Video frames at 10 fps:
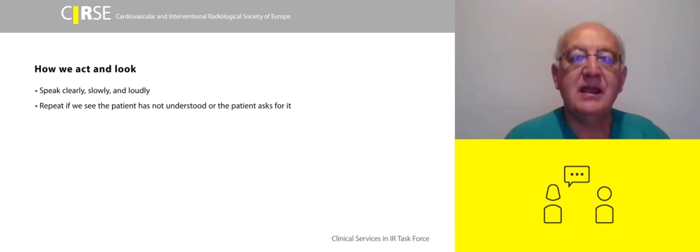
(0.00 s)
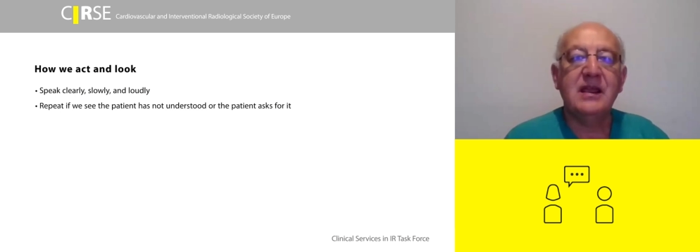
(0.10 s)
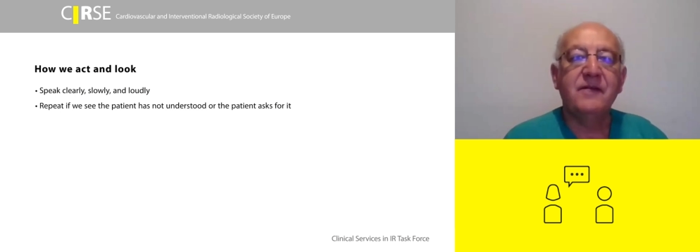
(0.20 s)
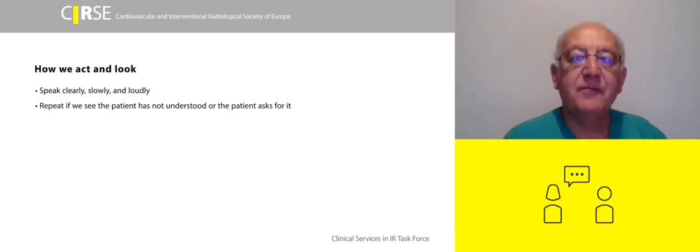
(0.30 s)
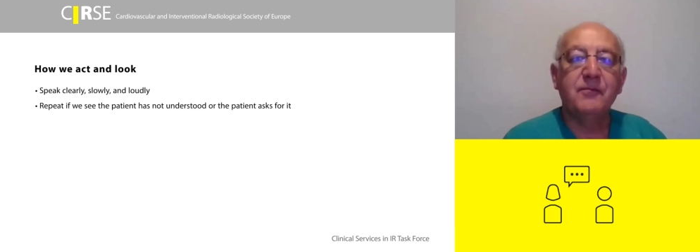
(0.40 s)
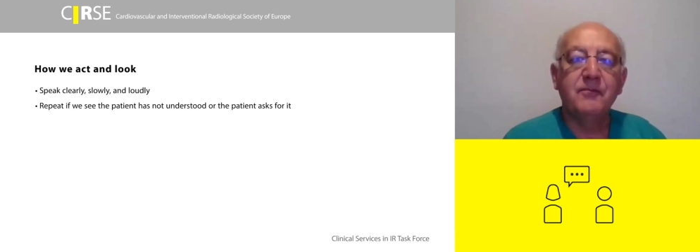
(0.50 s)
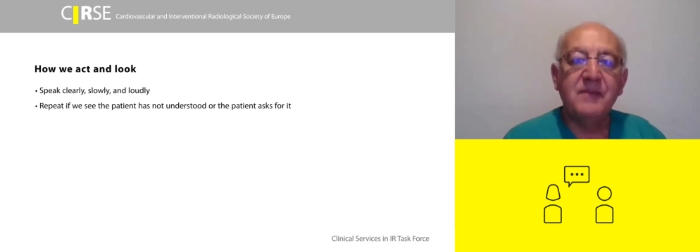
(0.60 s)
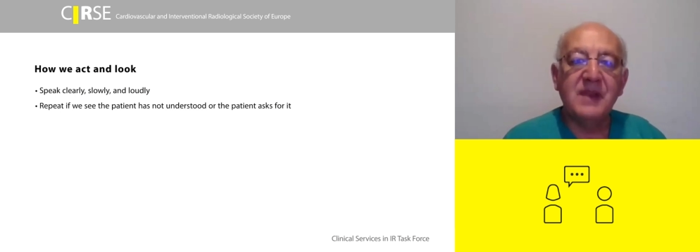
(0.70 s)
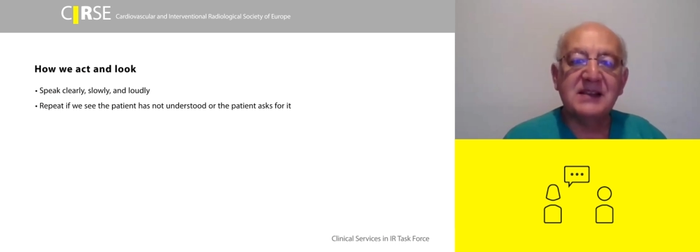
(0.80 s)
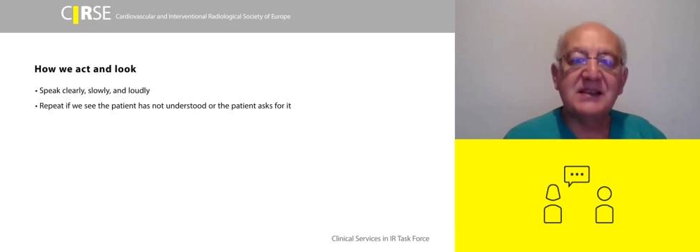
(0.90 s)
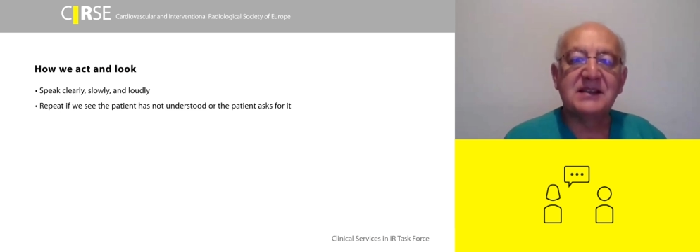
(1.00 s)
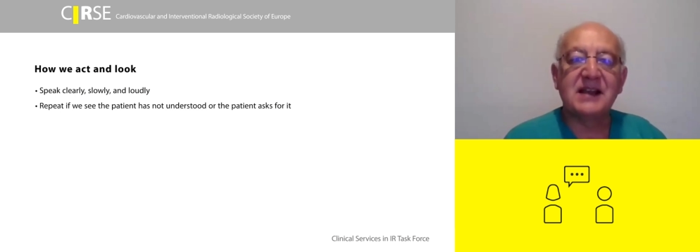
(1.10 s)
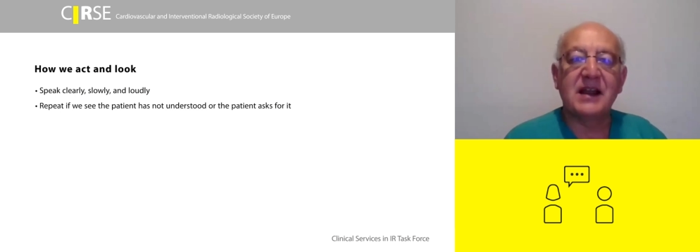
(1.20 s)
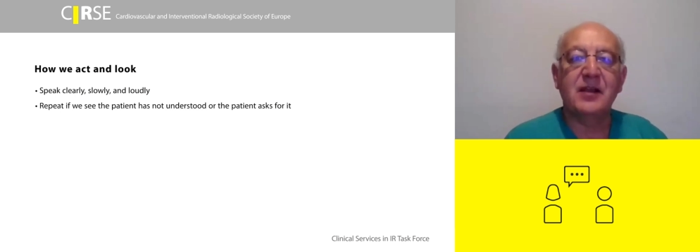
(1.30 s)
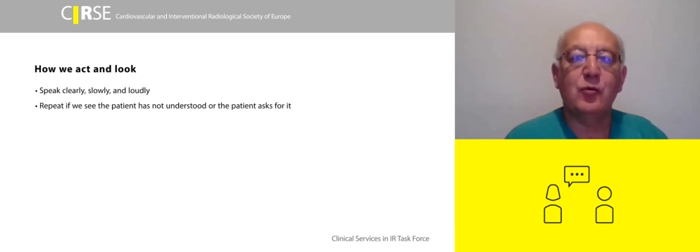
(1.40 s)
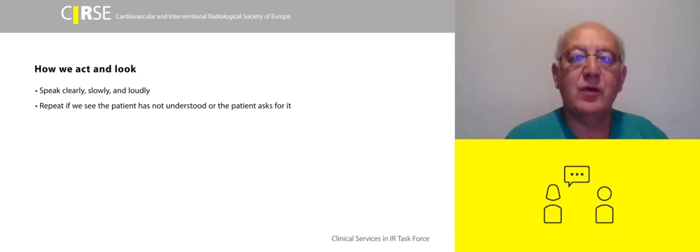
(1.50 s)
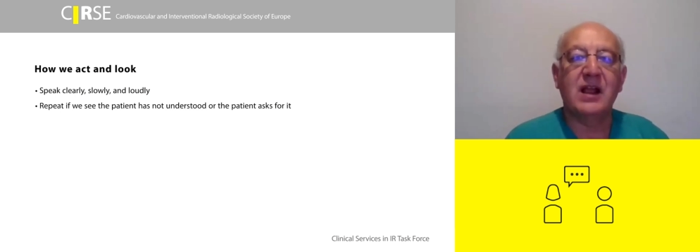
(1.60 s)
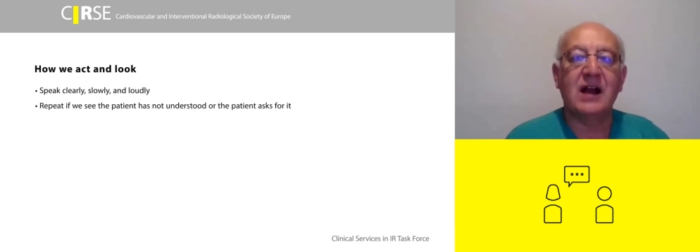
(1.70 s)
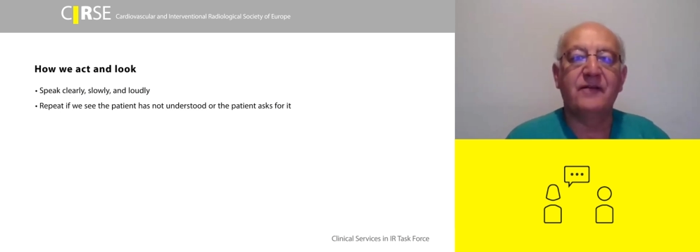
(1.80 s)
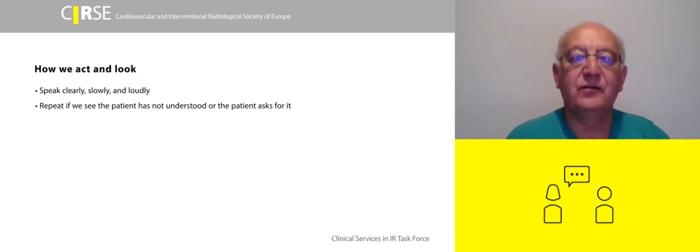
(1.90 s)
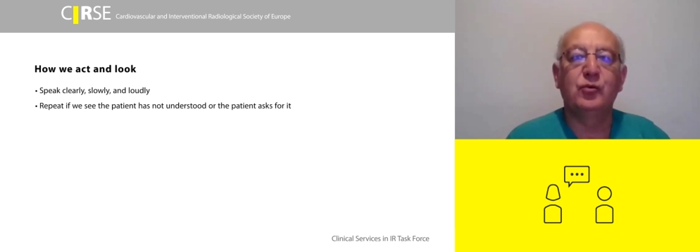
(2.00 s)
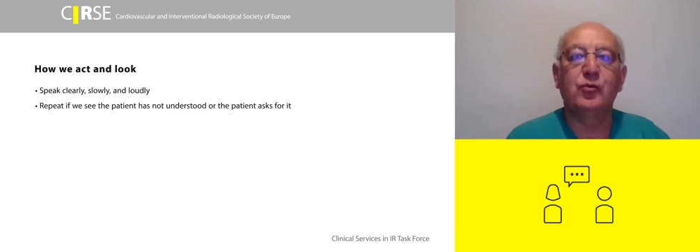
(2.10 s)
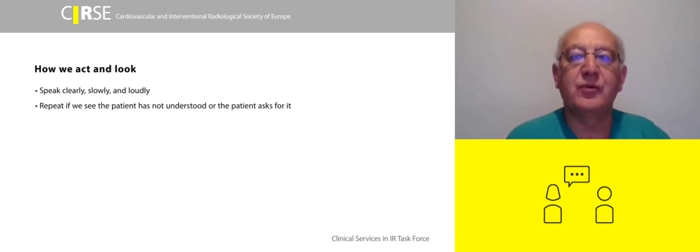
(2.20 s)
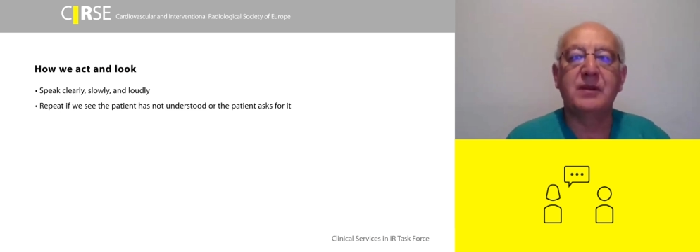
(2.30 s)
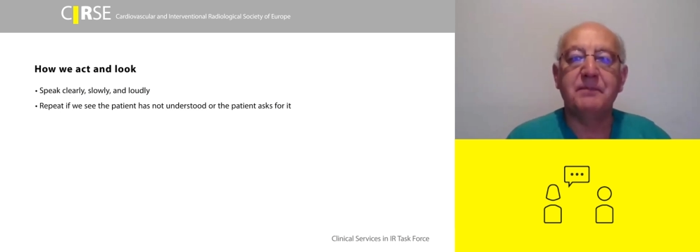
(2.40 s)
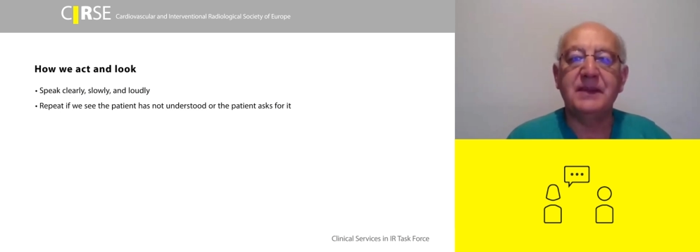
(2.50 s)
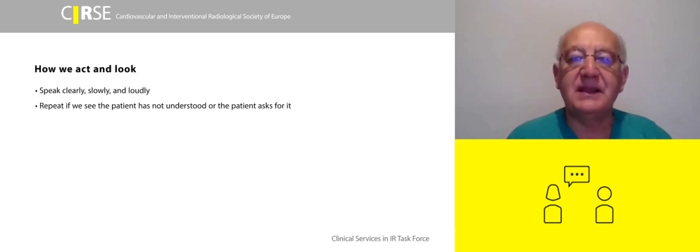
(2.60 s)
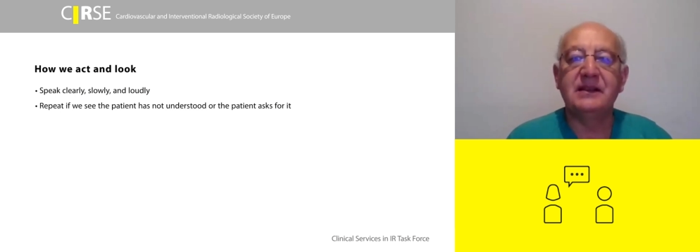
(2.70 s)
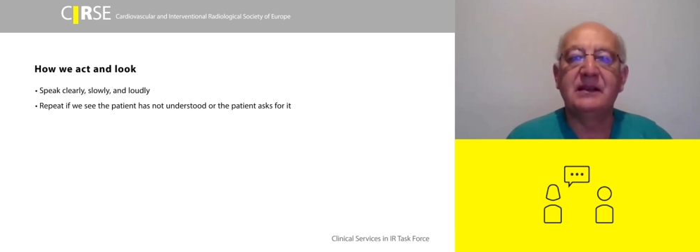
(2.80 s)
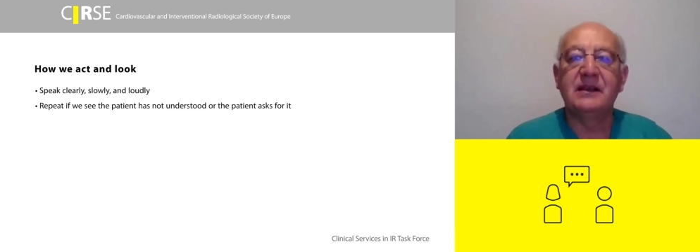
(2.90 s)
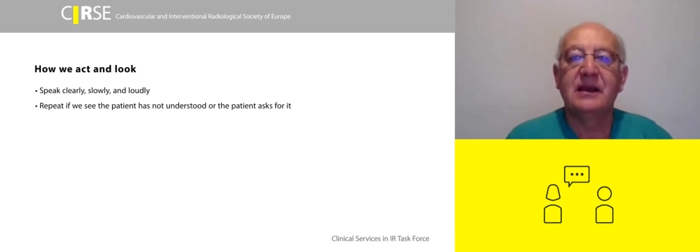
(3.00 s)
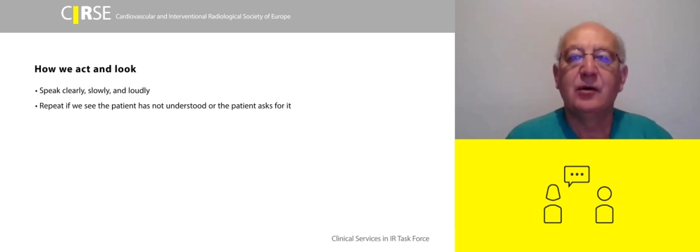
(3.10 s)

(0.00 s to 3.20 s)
If necessary, we have to repeat